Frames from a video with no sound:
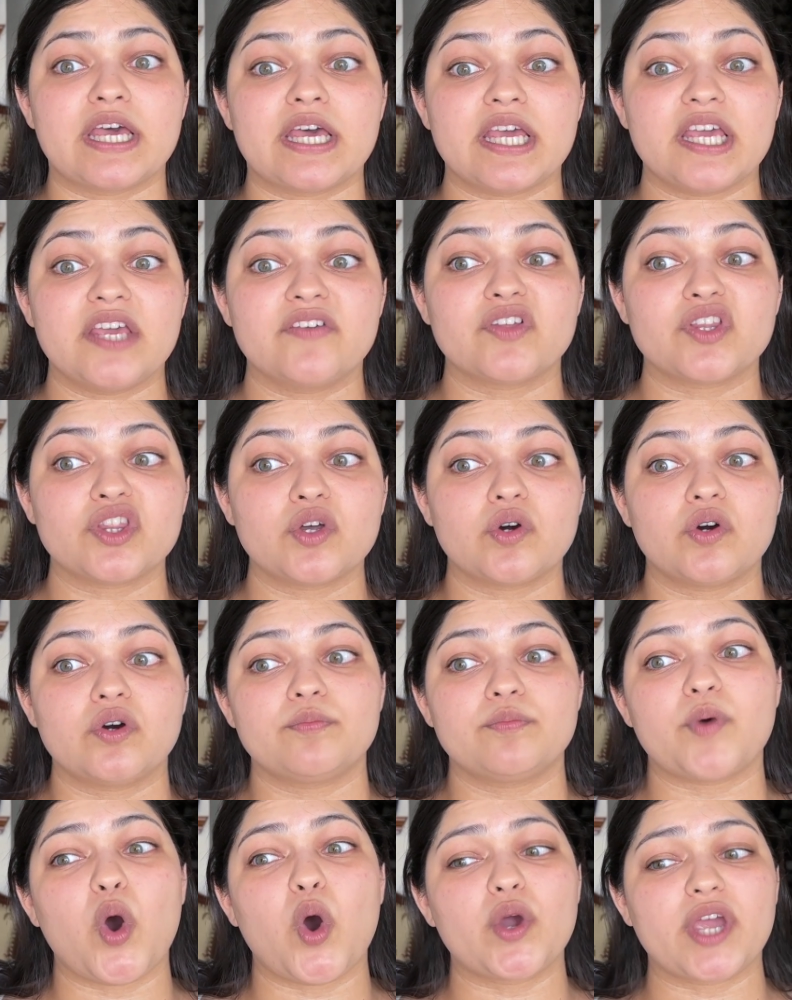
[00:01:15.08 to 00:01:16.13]
even
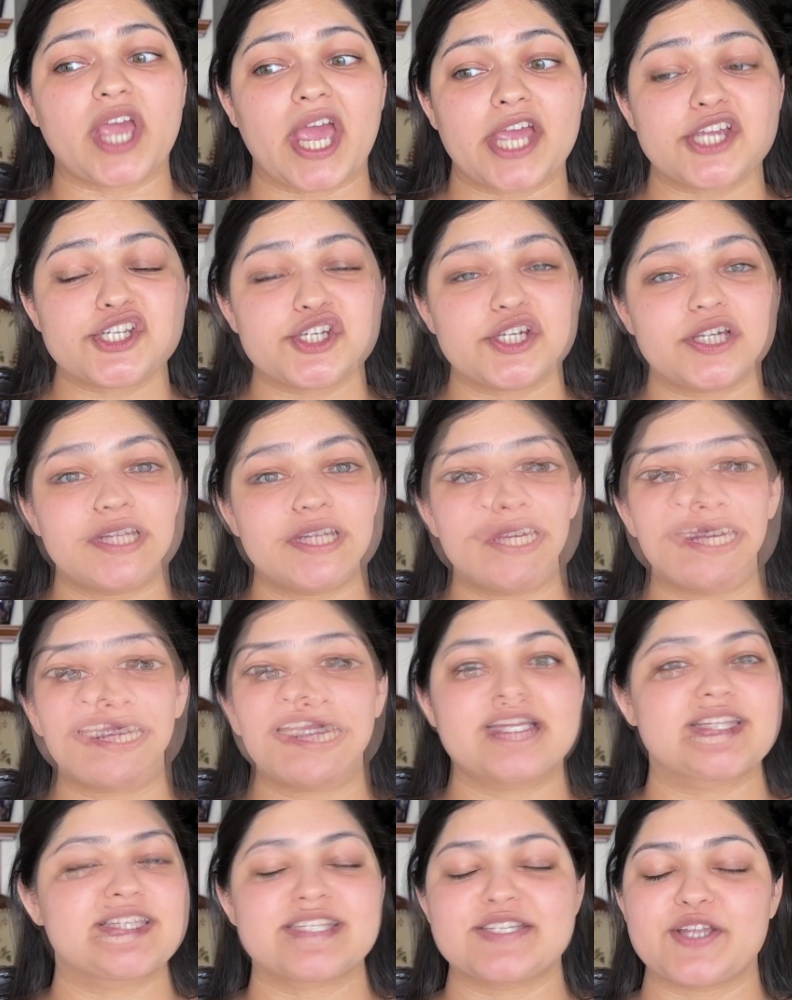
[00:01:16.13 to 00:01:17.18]
though occasionally that's